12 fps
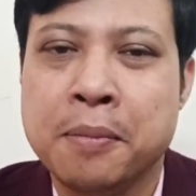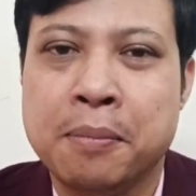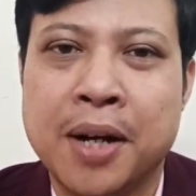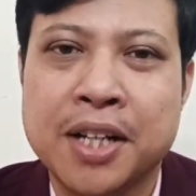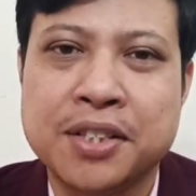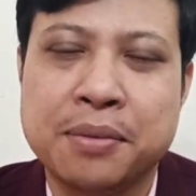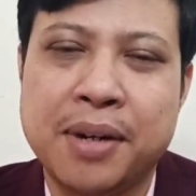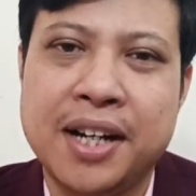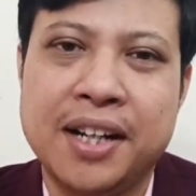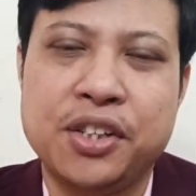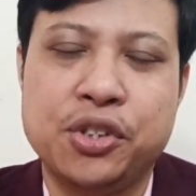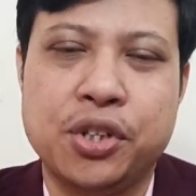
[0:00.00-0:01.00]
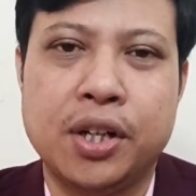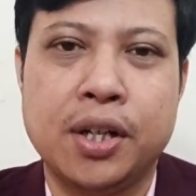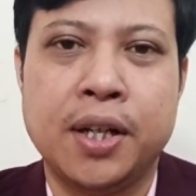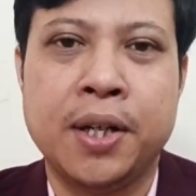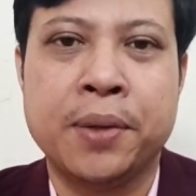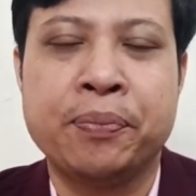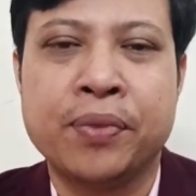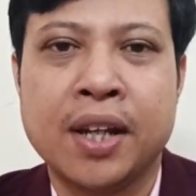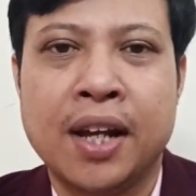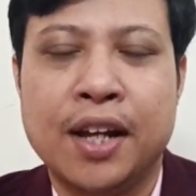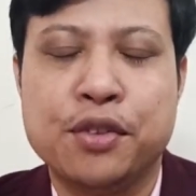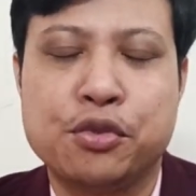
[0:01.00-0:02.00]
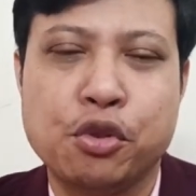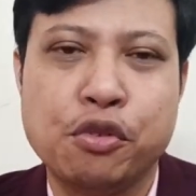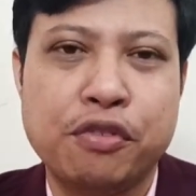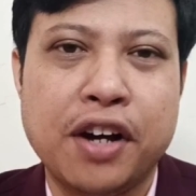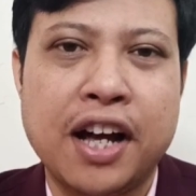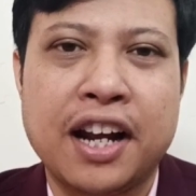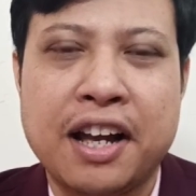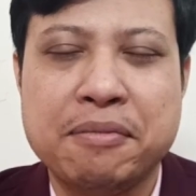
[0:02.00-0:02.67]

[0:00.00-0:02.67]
masterminding journey. So far,